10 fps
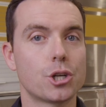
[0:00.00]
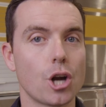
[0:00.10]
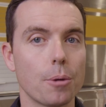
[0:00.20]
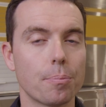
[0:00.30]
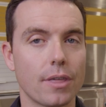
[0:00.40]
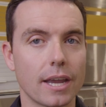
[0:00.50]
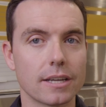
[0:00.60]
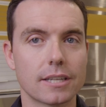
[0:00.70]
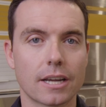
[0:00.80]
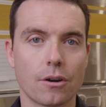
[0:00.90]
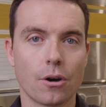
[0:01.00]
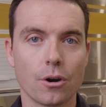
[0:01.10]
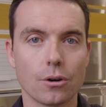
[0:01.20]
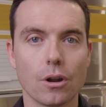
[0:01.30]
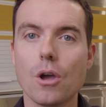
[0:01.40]
sharp things that could
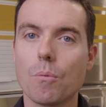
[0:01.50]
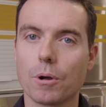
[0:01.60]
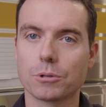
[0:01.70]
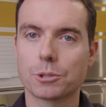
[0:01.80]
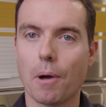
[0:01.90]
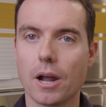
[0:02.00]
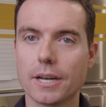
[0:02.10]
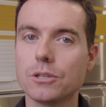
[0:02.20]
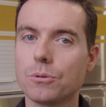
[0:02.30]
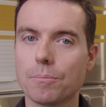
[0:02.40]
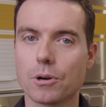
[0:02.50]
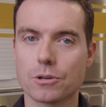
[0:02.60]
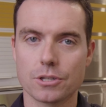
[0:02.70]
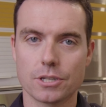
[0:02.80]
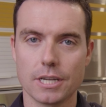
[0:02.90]
hurt when responding to
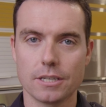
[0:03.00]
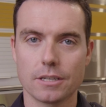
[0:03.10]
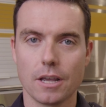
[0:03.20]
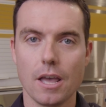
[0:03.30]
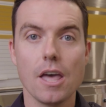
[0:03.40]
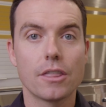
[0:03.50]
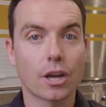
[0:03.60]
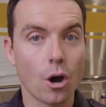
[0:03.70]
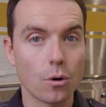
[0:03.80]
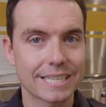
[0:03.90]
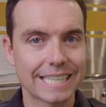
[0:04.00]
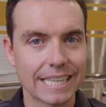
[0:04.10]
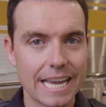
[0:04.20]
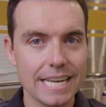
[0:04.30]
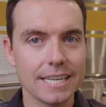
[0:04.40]
emergencies. The coat is
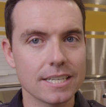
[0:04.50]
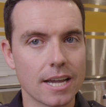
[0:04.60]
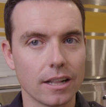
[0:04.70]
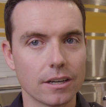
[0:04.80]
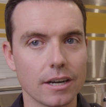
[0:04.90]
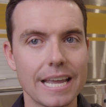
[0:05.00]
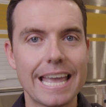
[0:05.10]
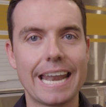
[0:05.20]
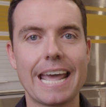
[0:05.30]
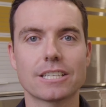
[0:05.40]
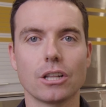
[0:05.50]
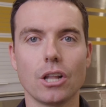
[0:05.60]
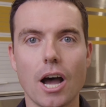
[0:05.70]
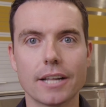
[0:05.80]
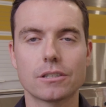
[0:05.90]
light in color and has
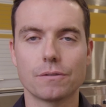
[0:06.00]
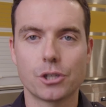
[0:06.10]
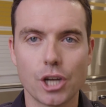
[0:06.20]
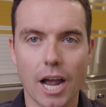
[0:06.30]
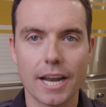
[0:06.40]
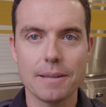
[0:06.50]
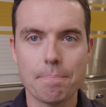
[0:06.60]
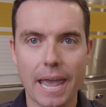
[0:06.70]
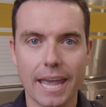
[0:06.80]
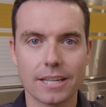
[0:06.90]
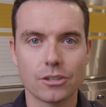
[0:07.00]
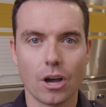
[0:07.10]
lots of shiny bands